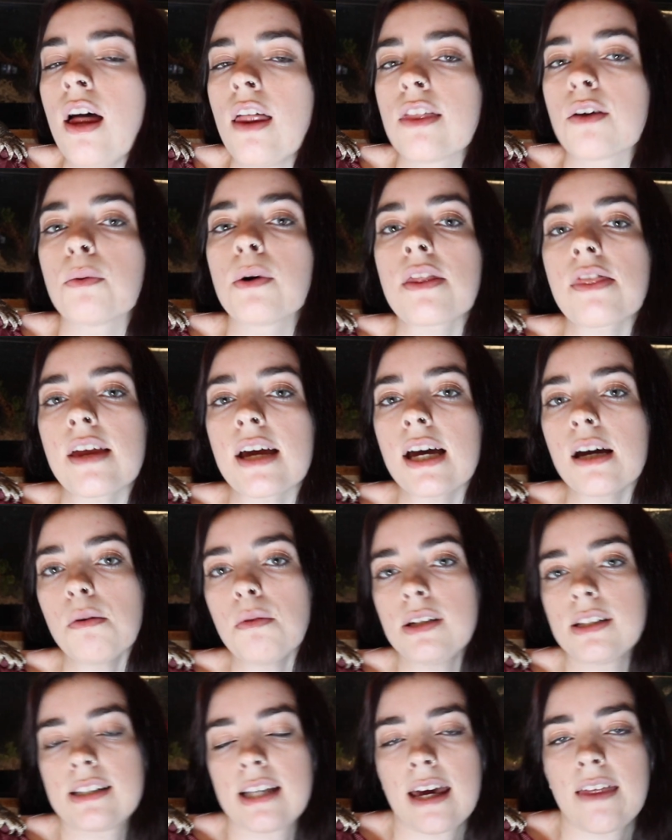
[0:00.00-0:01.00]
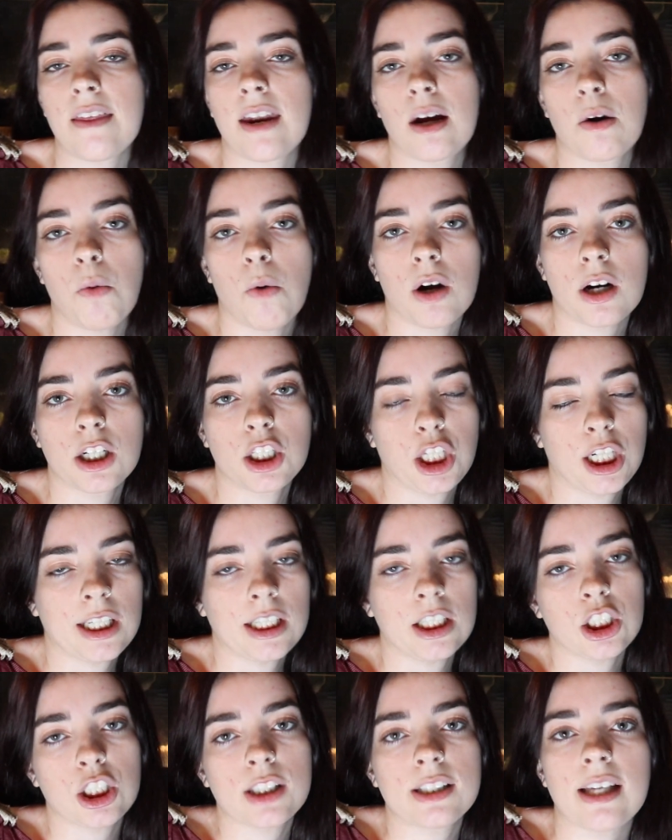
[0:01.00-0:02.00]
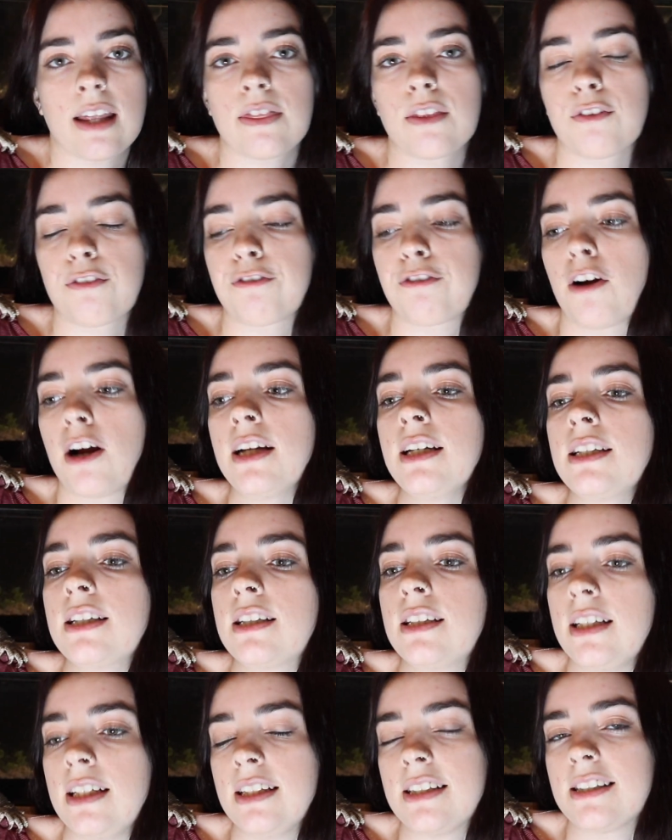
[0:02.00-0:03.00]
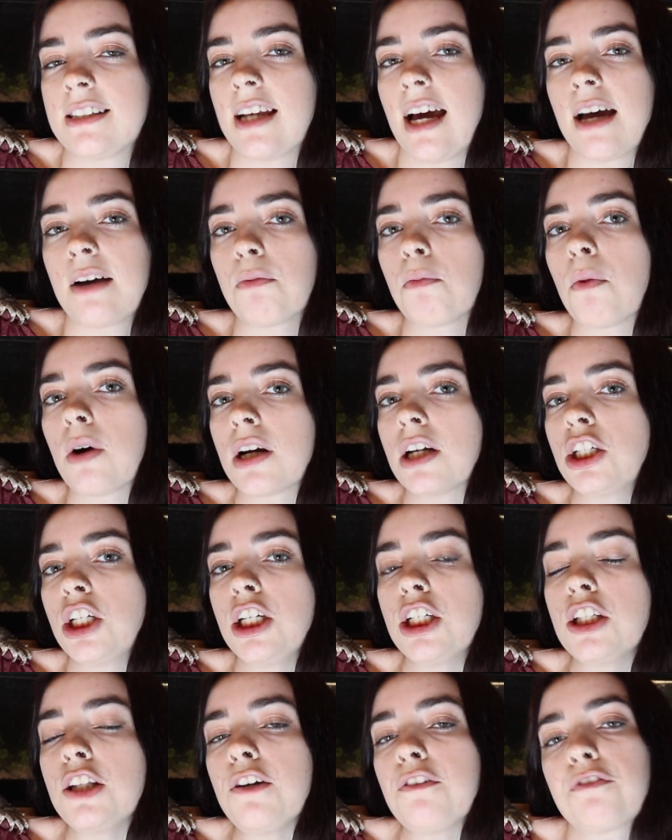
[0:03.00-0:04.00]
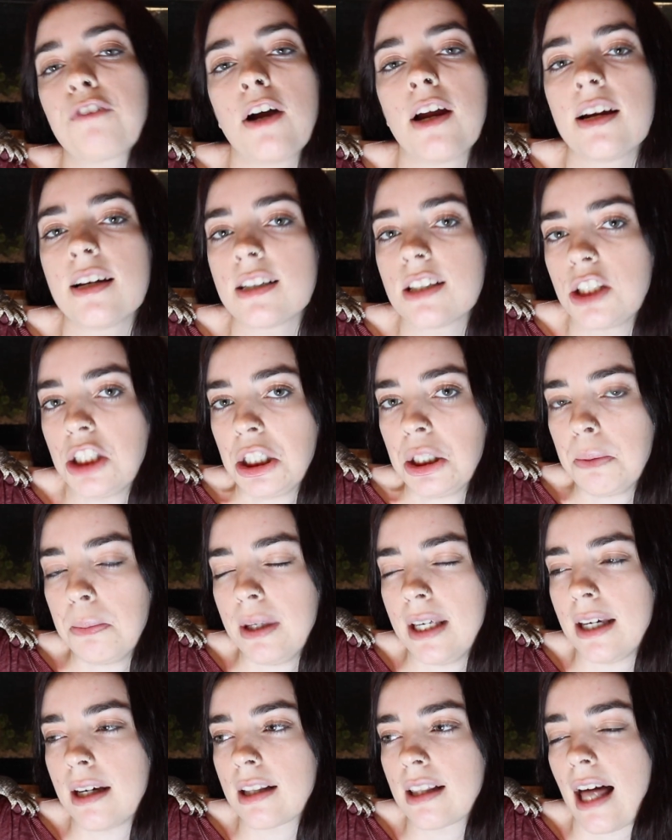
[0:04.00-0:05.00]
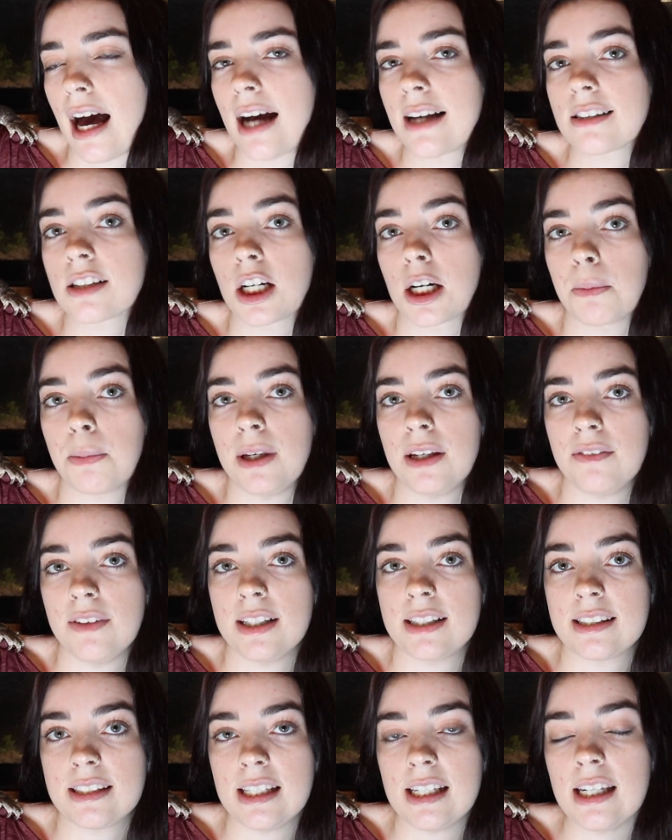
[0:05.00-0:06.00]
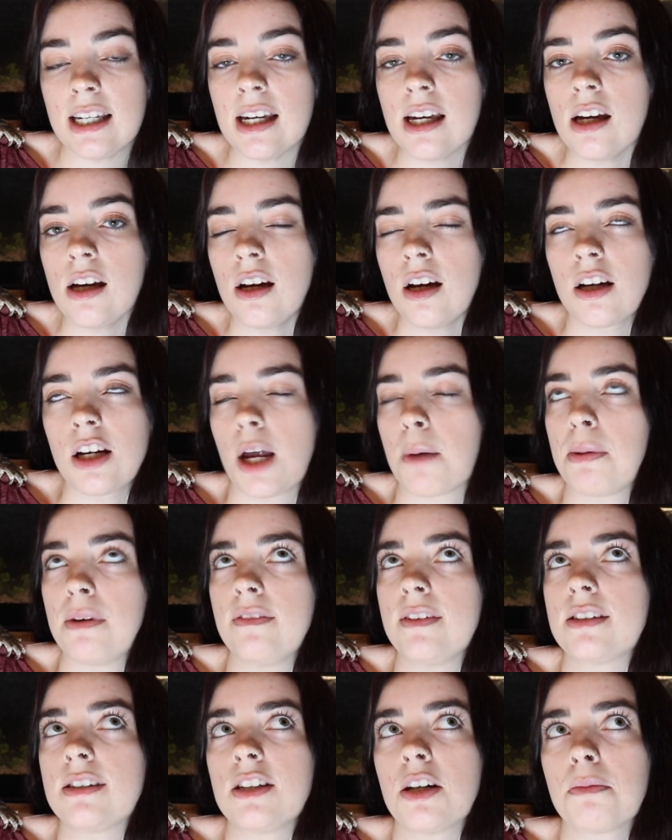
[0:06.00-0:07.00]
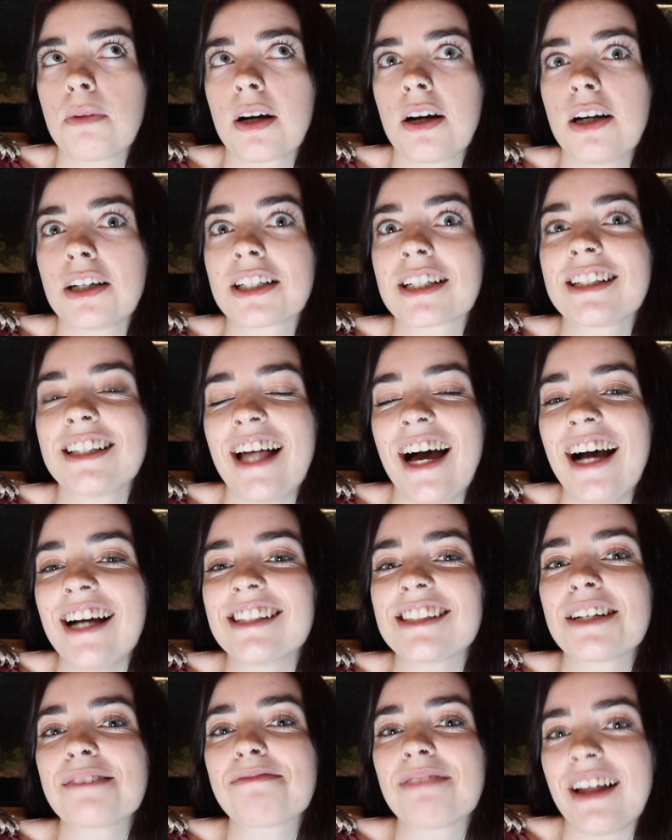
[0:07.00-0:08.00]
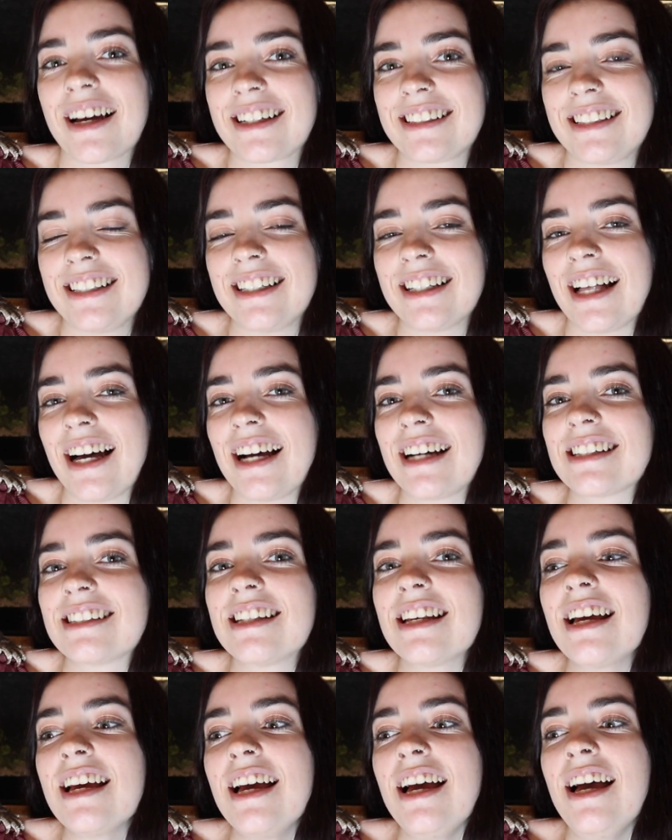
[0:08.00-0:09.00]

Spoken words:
The one thing I would say that I want to change is that I want to change the front to being glass or PVC, not PVC, oh my gosh, glass or plexiglass,